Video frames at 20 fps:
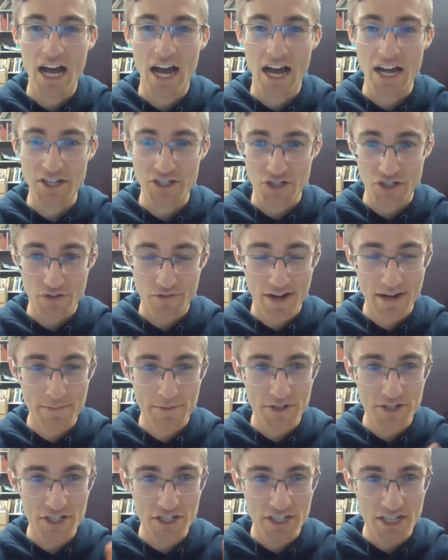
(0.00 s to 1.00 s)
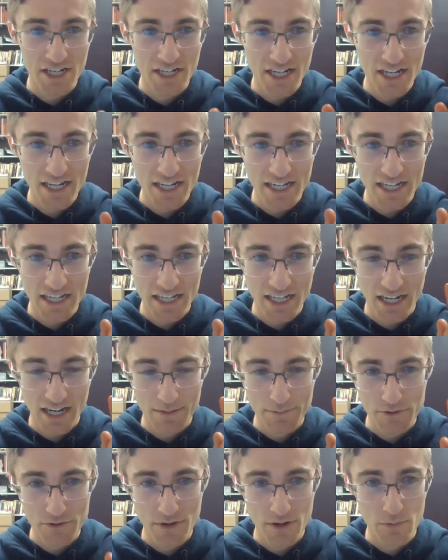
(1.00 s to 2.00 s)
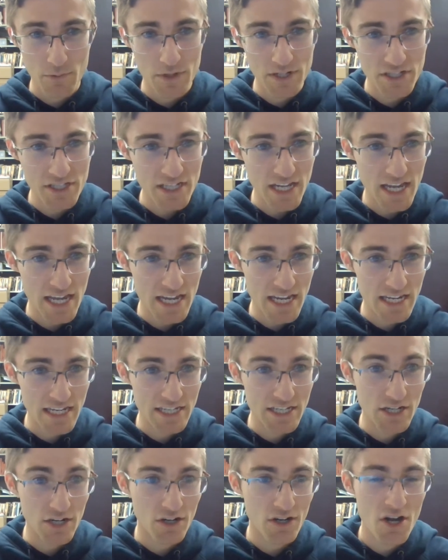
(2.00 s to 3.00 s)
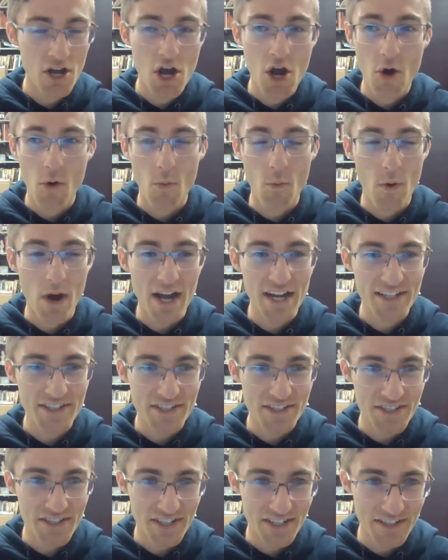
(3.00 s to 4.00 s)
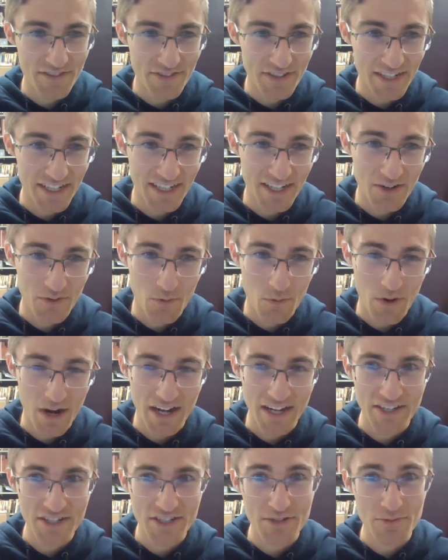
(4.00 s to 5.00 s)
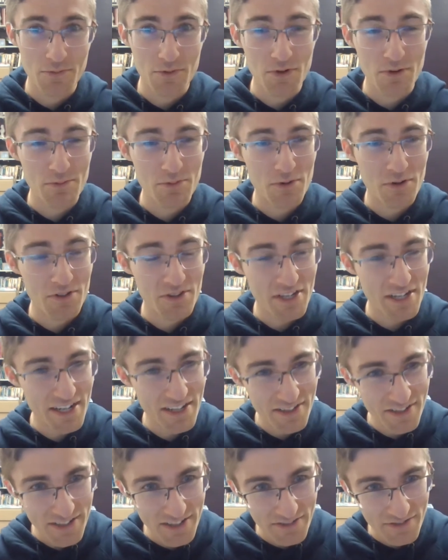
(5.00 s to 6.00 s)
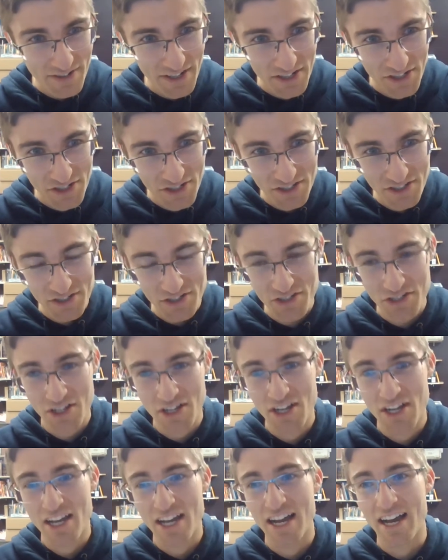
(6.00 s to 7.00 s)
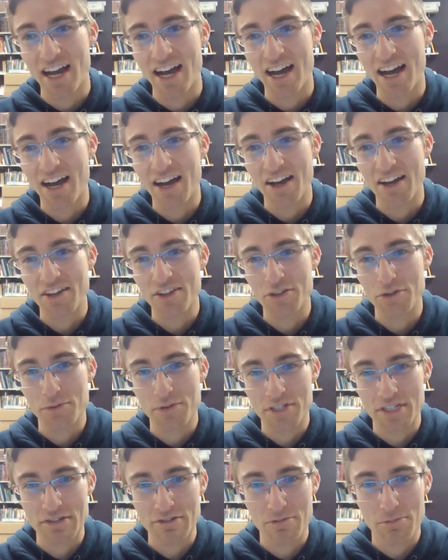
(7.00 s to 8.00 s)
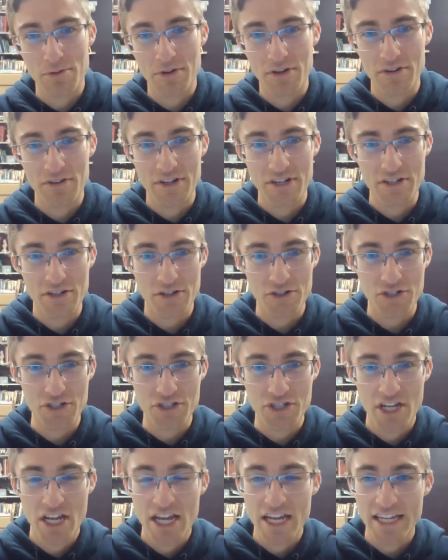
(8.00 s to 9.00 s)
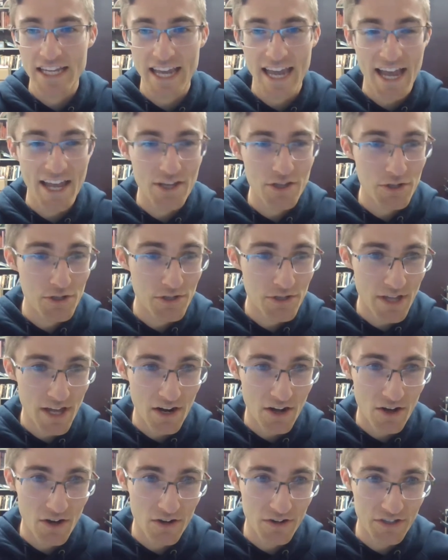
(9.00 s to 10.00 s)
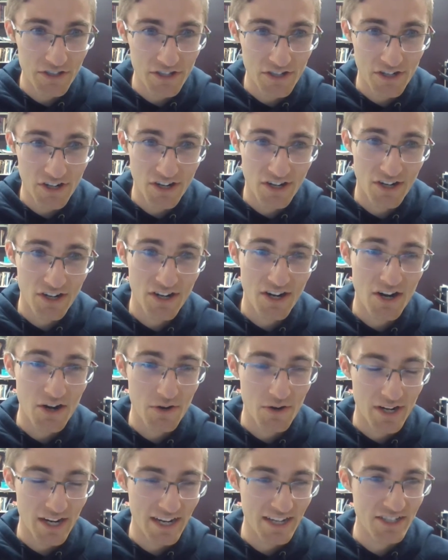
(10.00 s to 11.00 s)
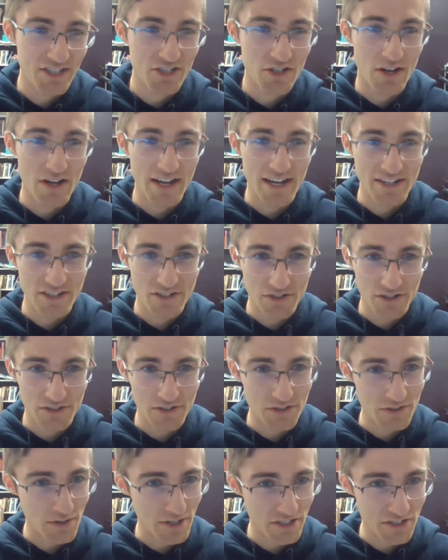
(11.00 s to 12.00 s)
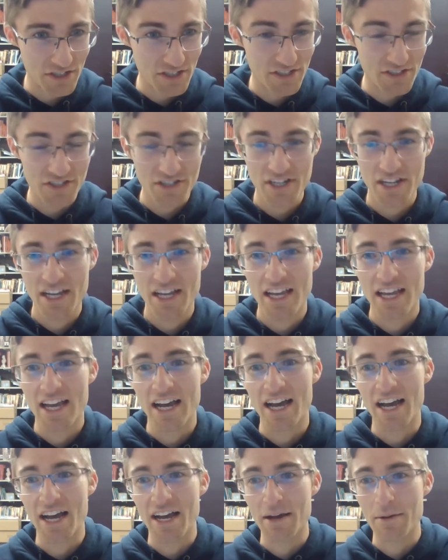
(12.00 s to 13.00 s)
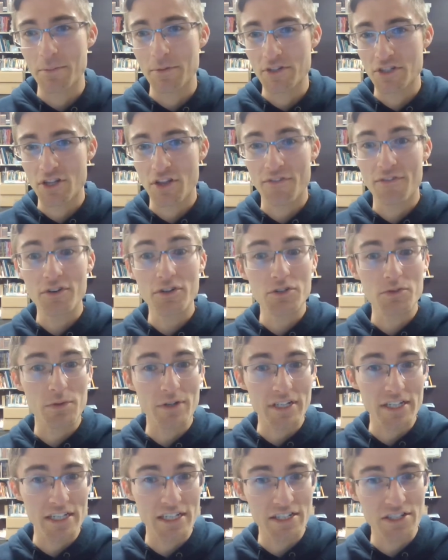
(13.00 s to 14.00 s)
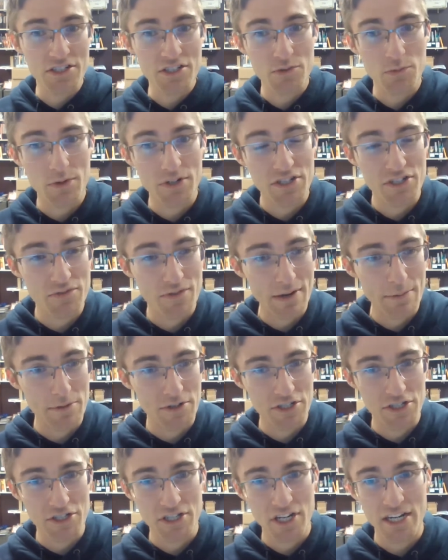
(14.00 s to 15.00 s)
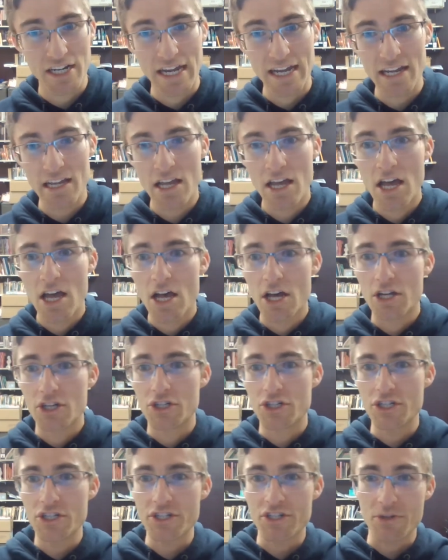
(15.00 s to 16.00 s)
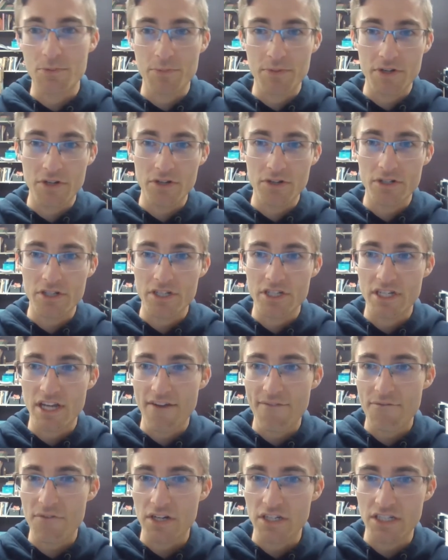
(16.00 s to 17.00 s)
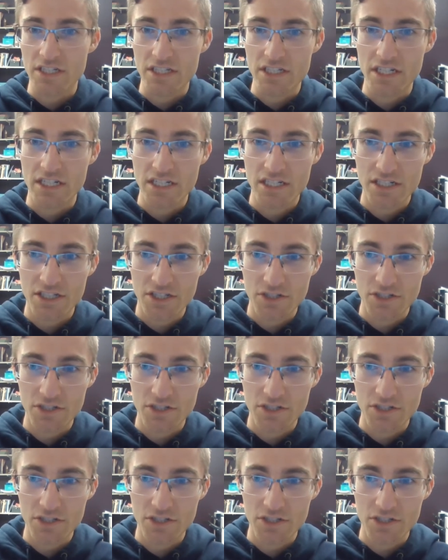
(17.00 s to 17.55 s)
Uh, so Divine Mercy Sunday, it comes around once a year. Why is it significant? Why is it more important than other confessions? Uh, you receive a plenary indulgence can't you do that all year? Okay, so I'll answer all those questions. Um, so the first one is What is Divine Mercy Sunday? Jesus appeared to St. Faustina.